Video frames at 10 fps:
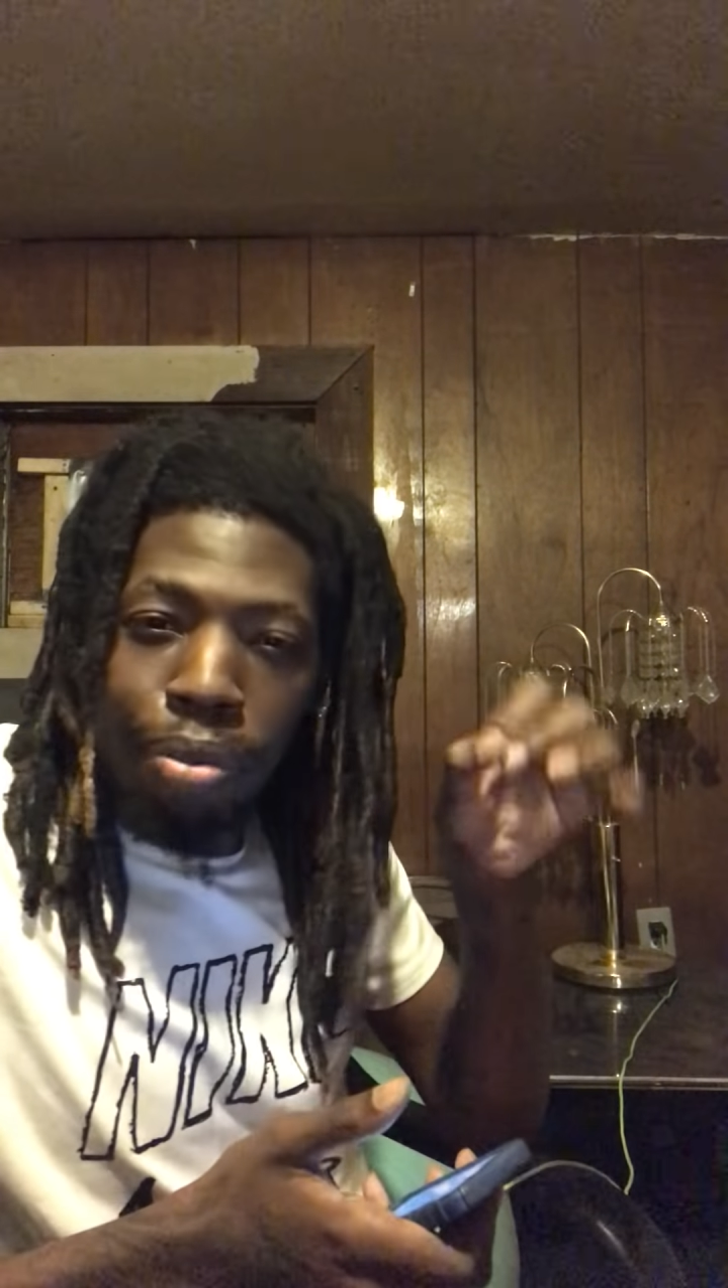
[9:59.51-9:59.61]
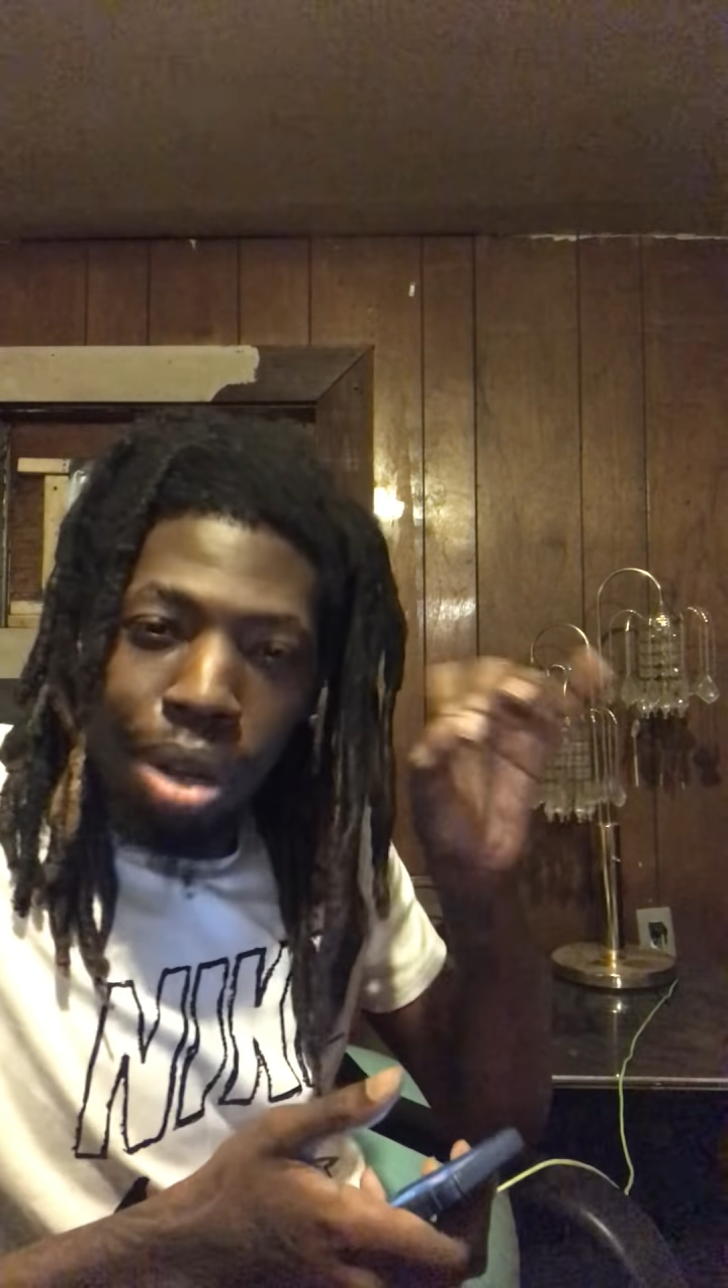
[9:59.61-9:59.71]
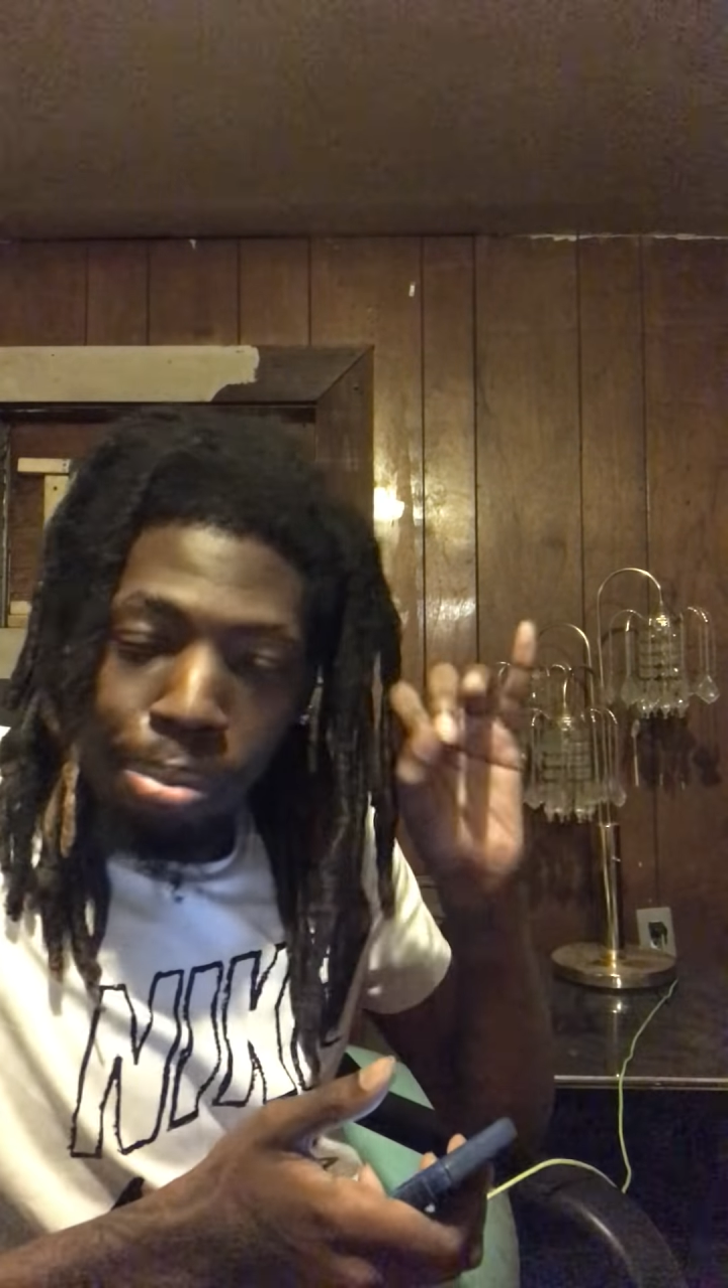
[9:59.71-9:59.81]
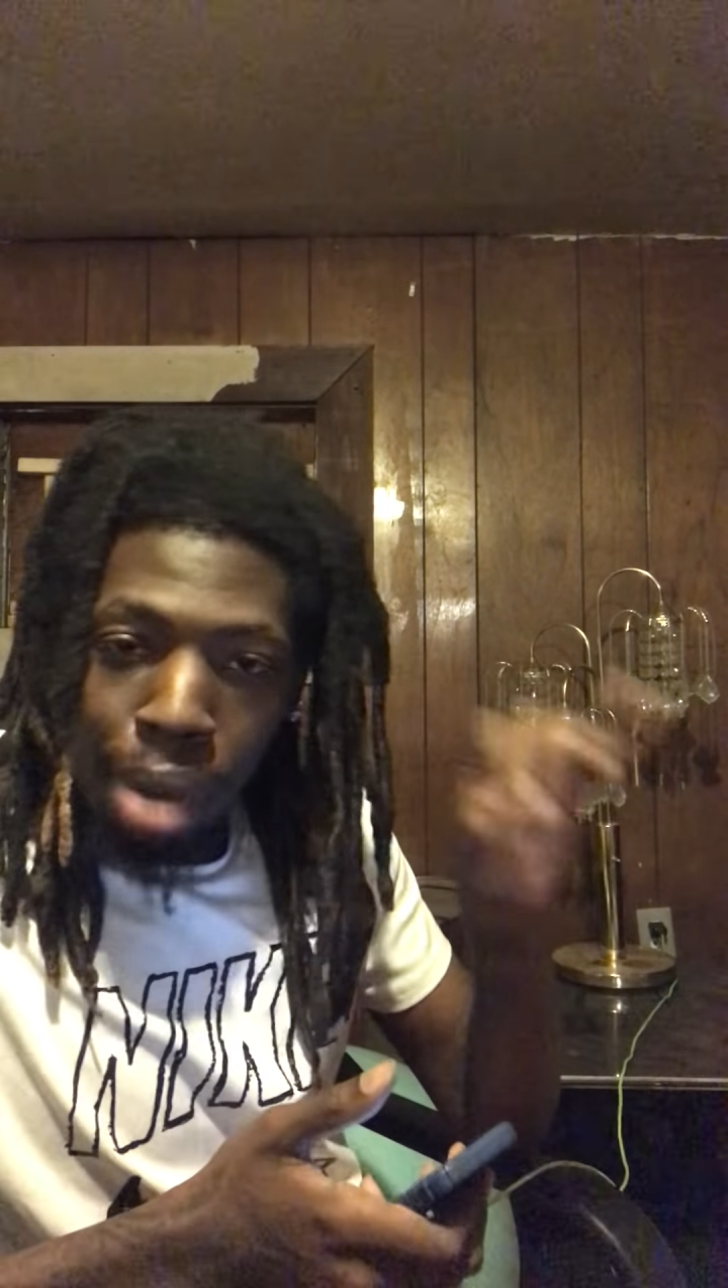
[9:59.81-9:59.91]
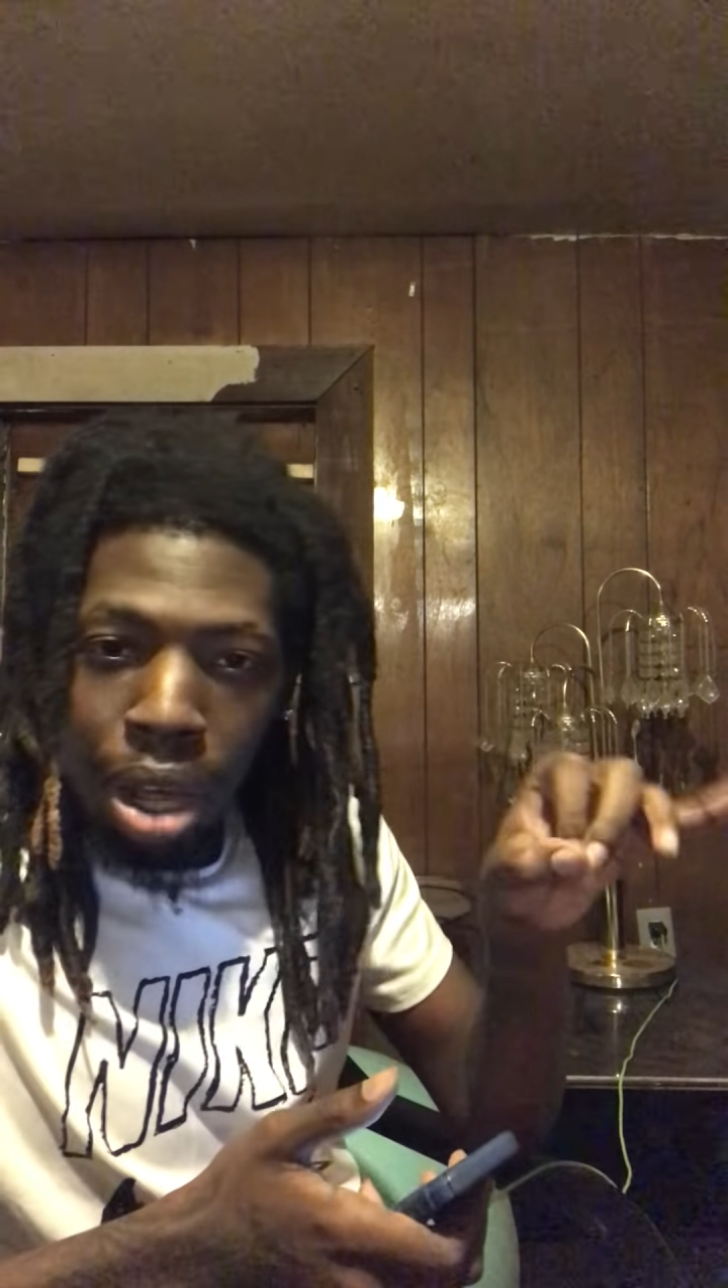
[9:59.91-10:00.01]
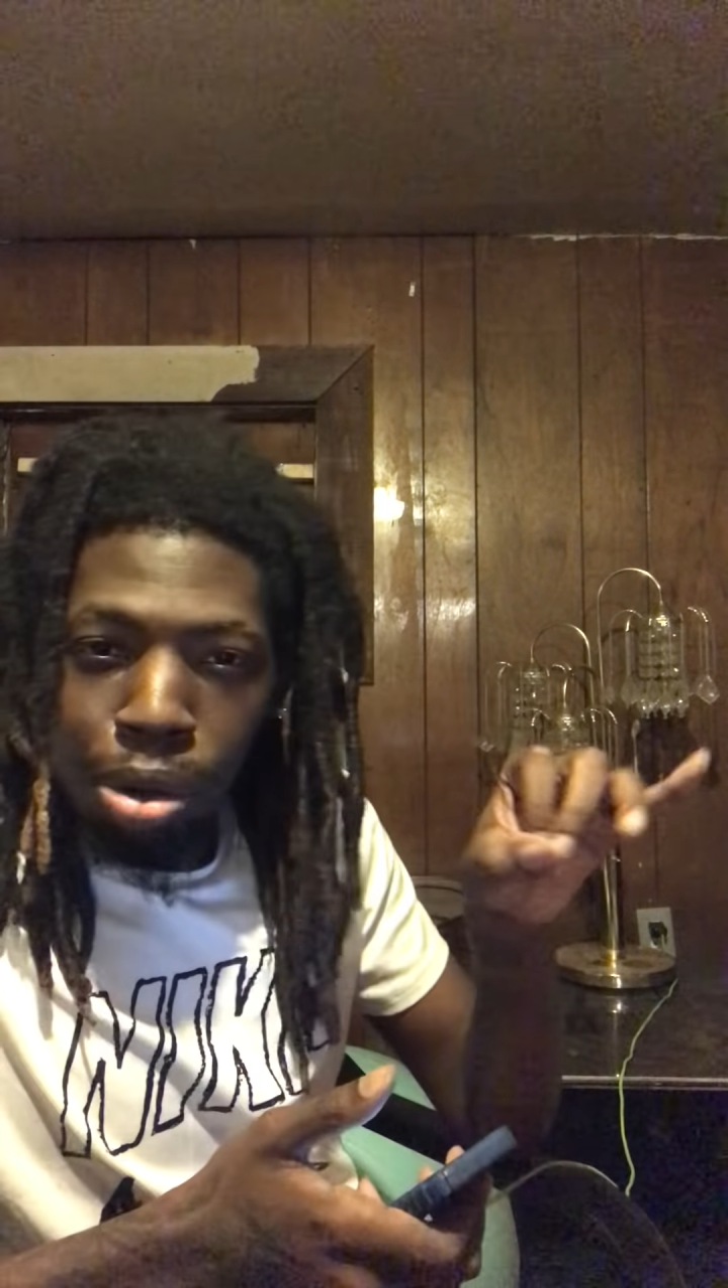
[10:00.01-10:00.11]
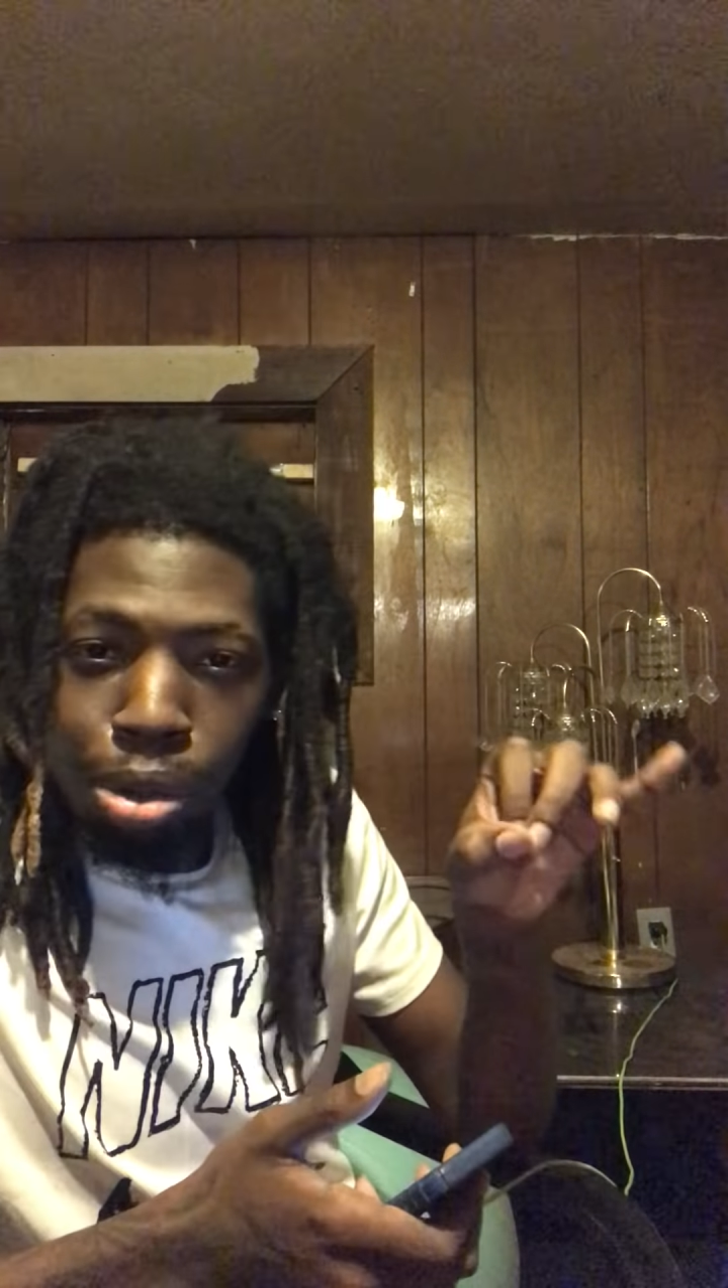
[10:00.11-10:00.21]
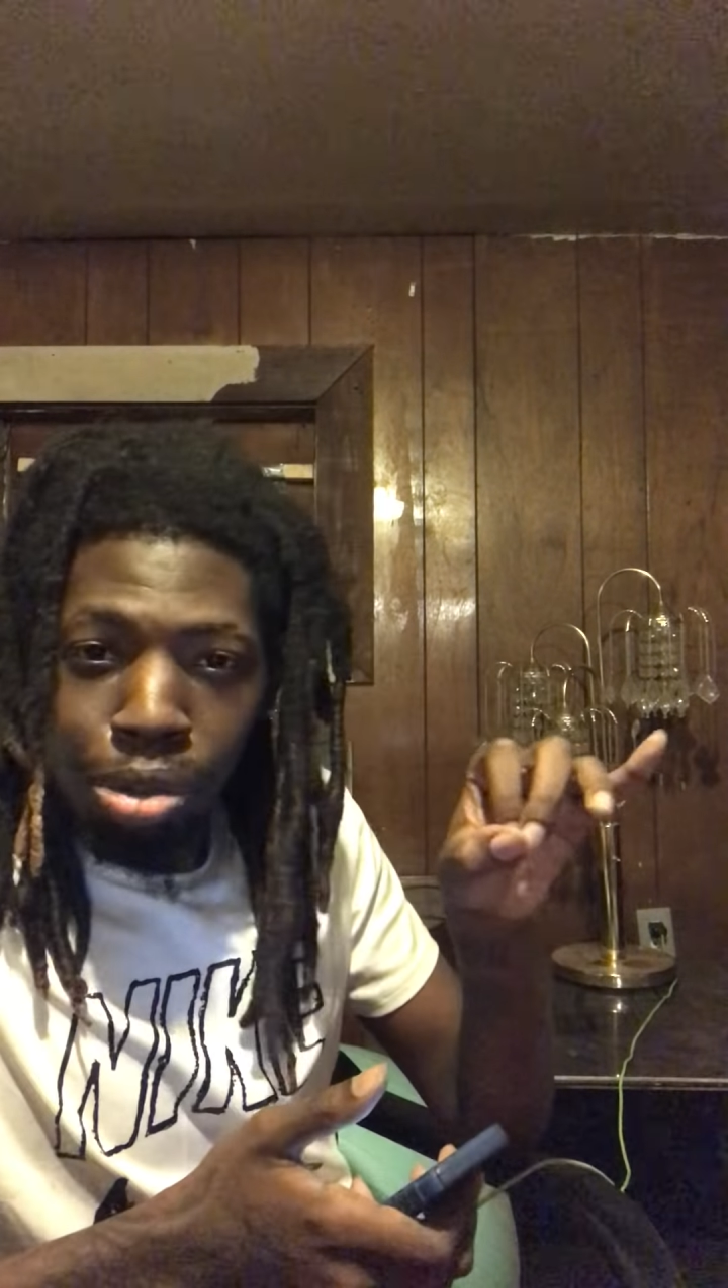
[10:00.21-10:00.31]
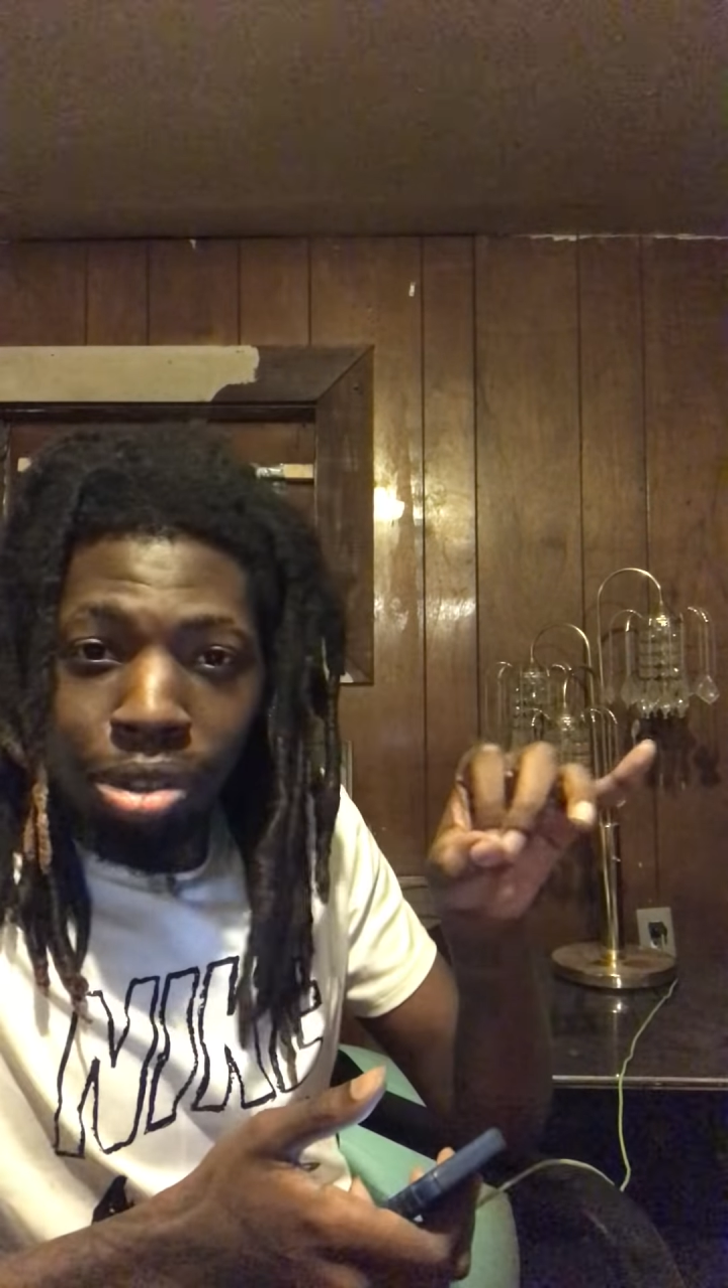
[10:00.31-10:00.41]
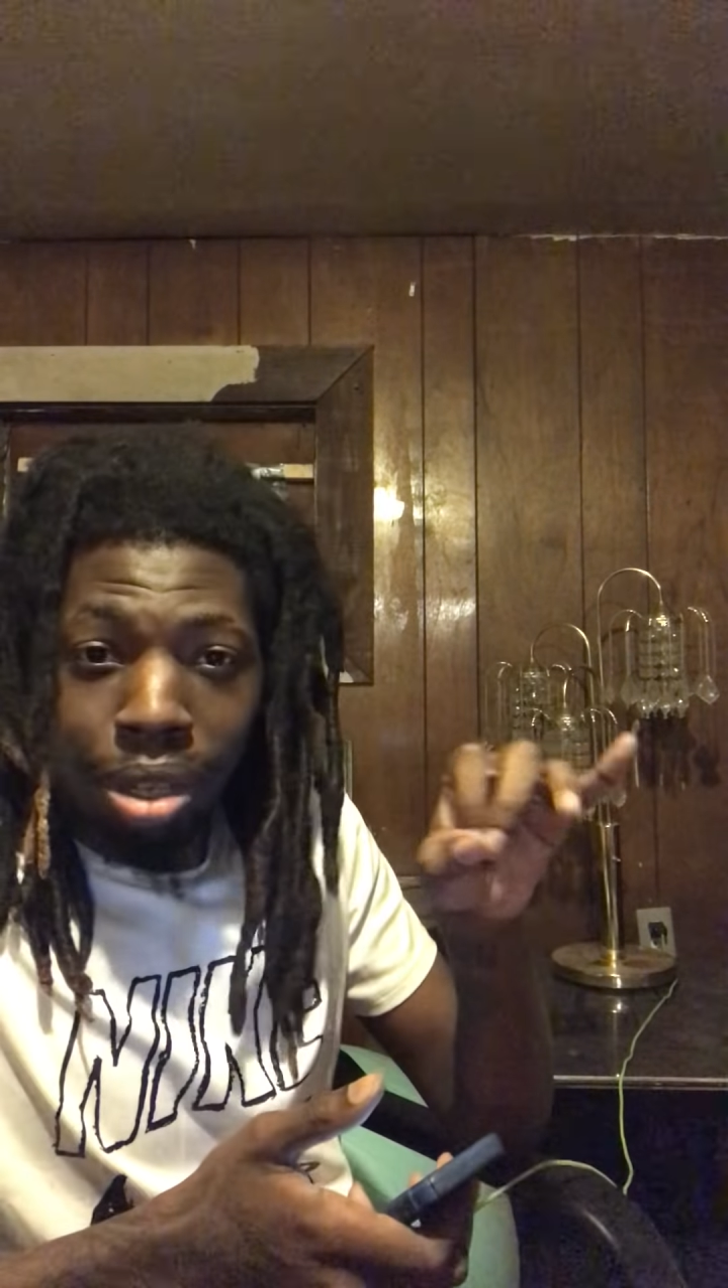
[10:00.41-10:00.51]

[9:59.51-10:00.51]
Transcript: rebuttals,